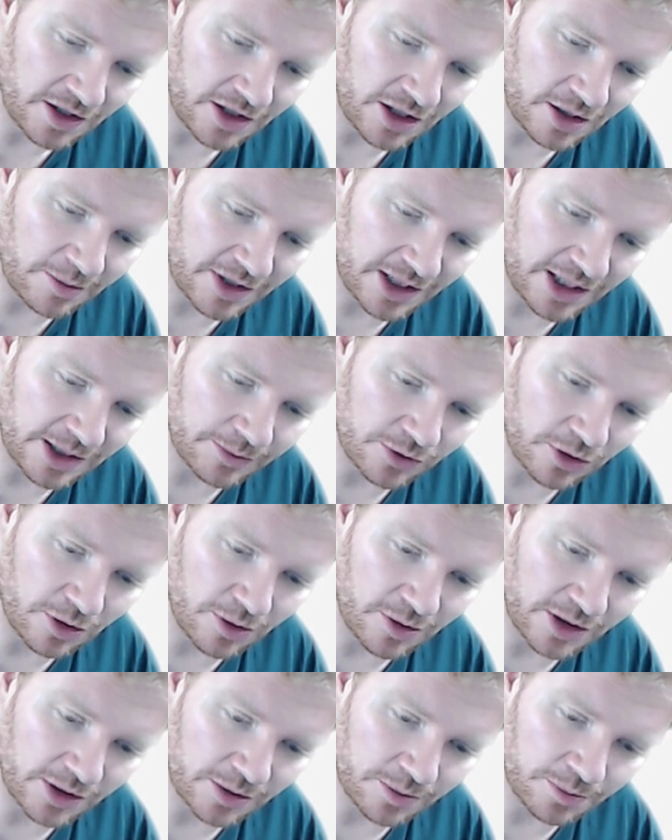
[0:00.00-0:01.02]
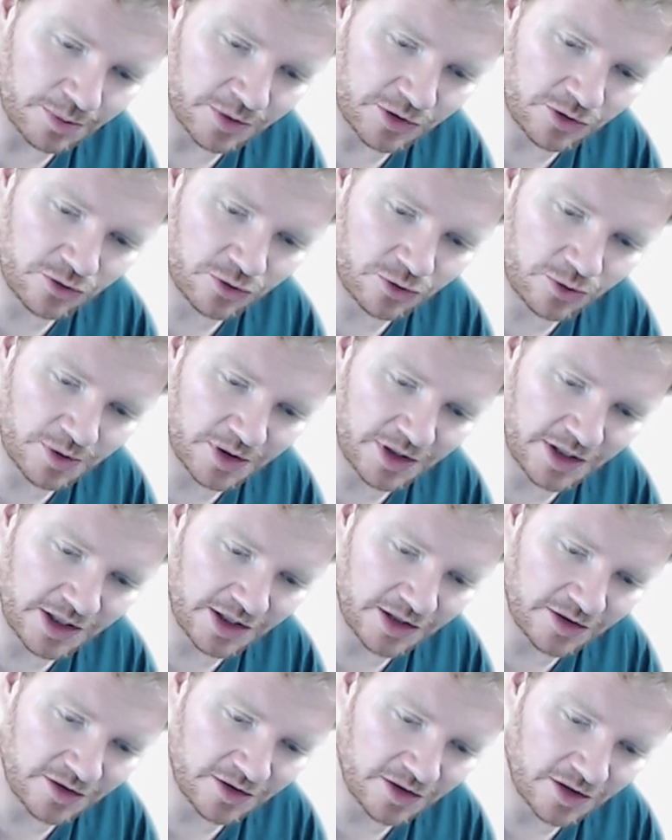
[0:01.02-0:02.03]
Um, and I'm going
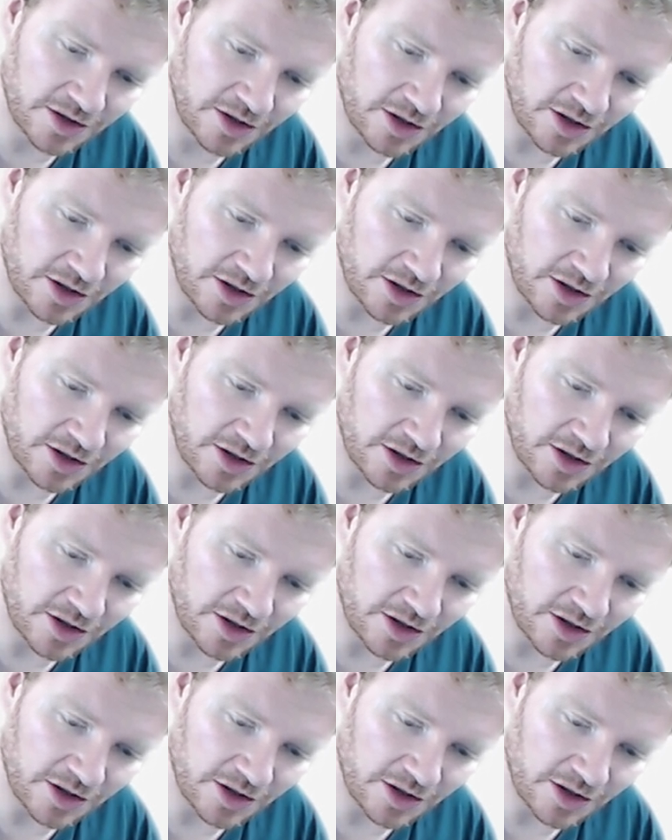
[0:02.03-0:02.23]
between